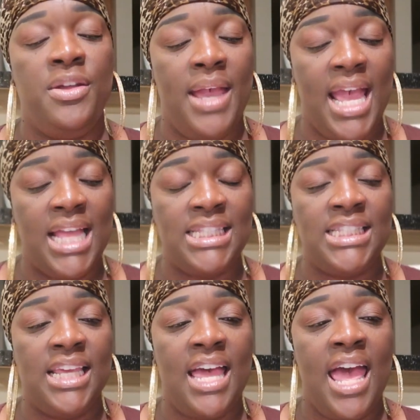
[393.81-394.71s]
You had
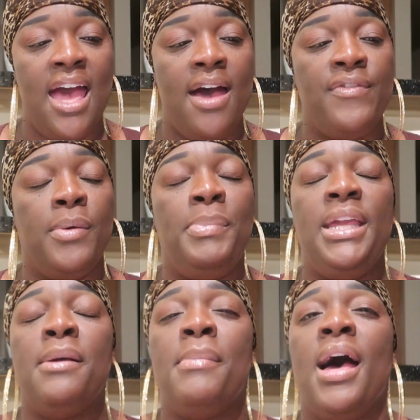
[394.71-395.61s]
to have a
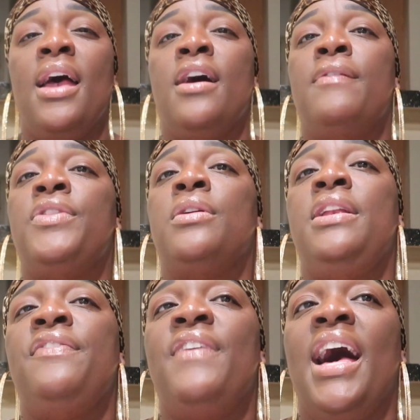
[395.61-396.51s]
BMI of
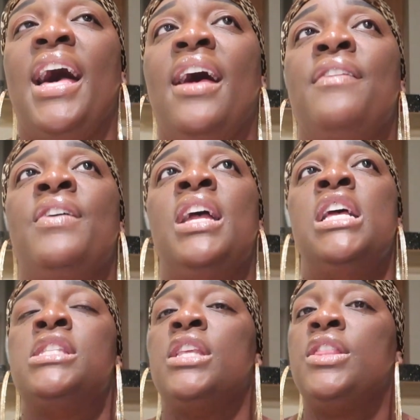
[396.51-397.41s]
35
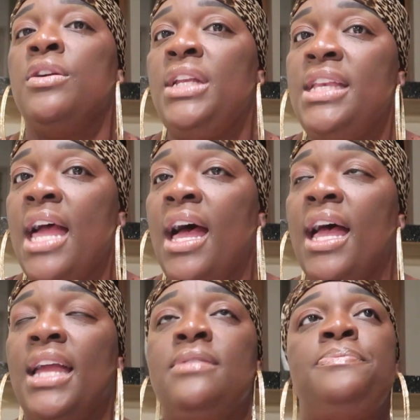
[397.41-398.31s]
to
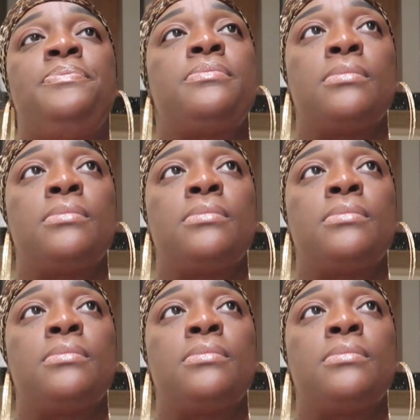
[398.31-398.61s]
39